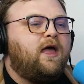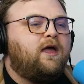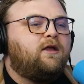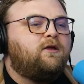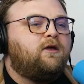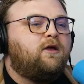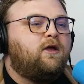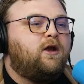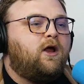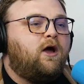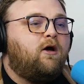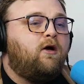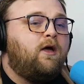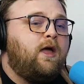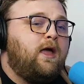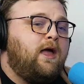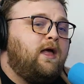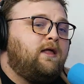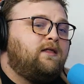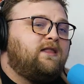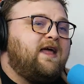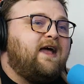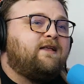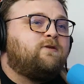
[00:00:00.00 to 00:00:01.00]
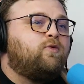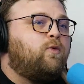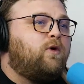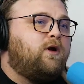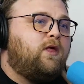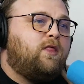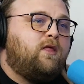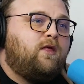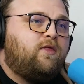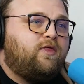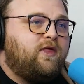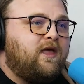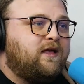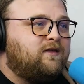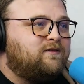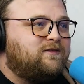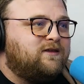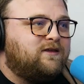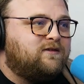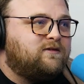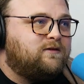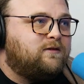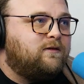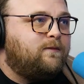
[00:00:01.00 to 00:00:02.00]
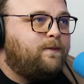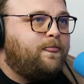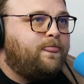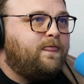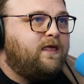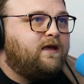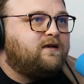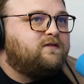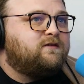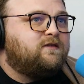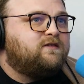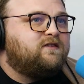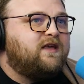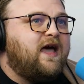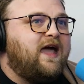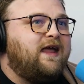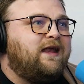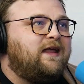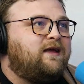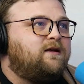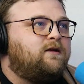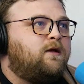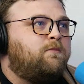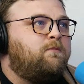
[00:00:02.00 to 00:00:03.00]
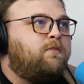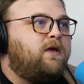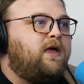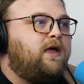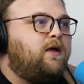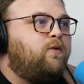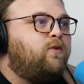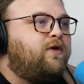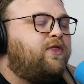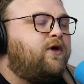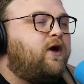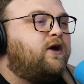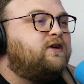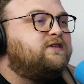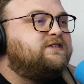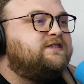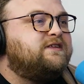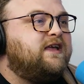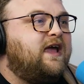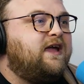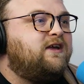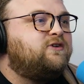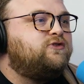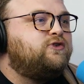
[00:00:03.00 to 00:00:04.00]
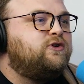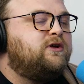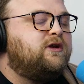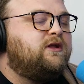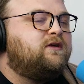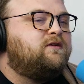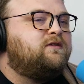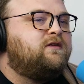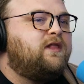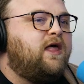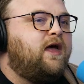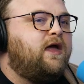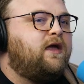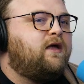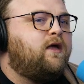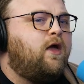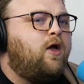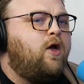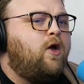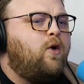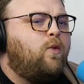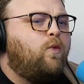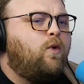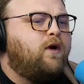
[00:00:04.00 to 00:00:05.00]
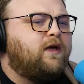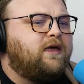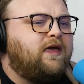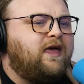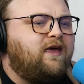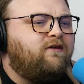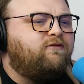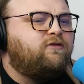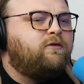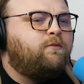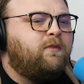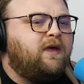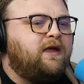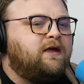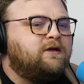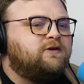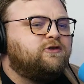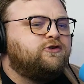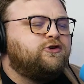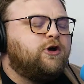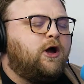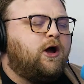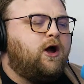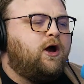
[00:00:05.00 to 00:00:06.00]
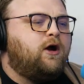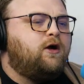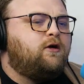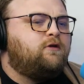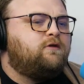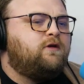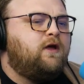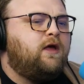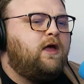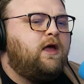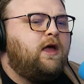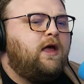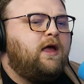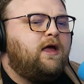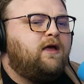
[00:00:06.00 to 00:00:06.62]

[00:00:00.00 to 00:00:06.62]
And you know, that's one of the things that's exciting to me with our station is like what gives me a charge